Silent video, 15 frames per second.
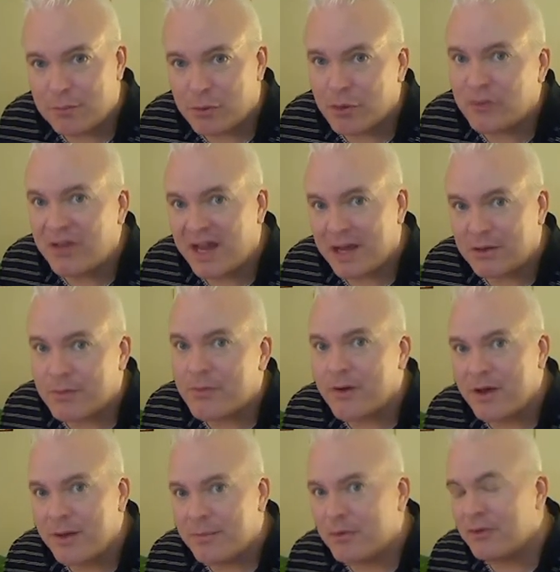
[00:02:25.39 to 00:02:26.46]
Protank
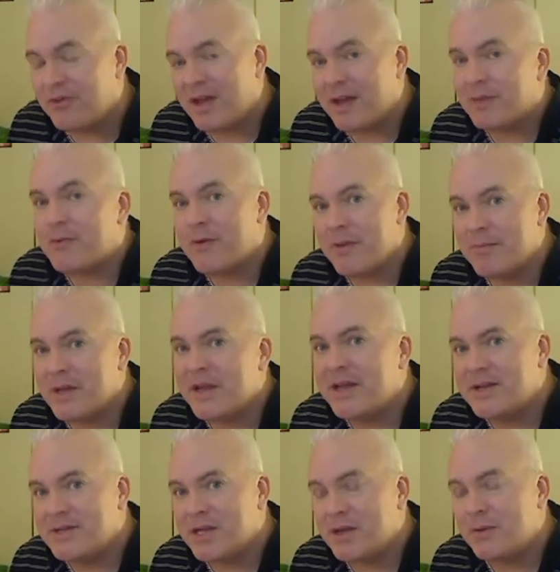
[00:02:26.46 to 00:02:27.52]
3, Protank 3
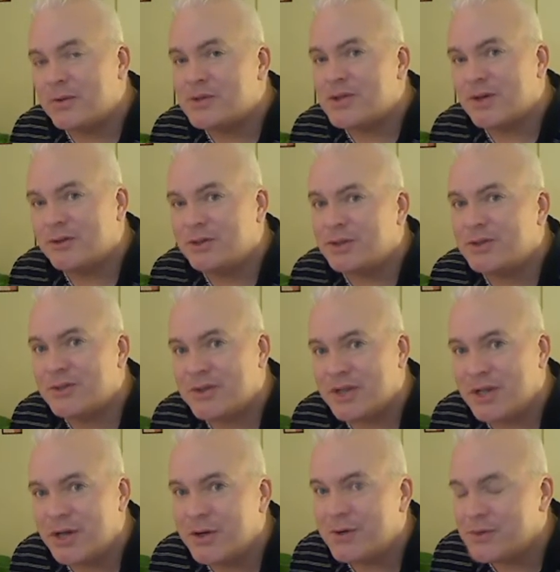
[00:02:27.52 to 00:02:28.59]
minis that you would so choose to
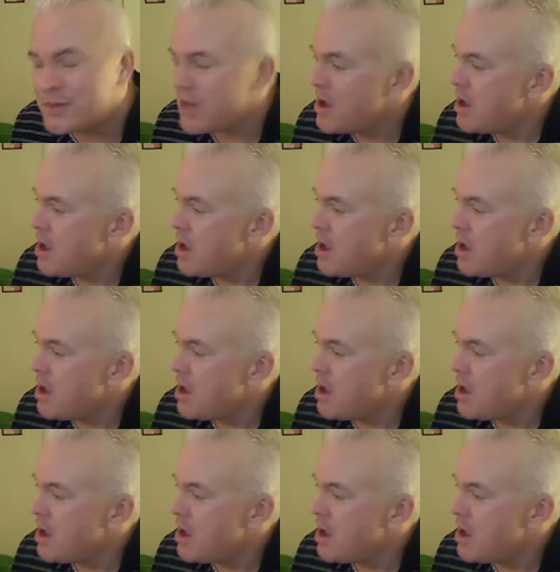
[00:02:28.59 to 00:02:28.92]
use.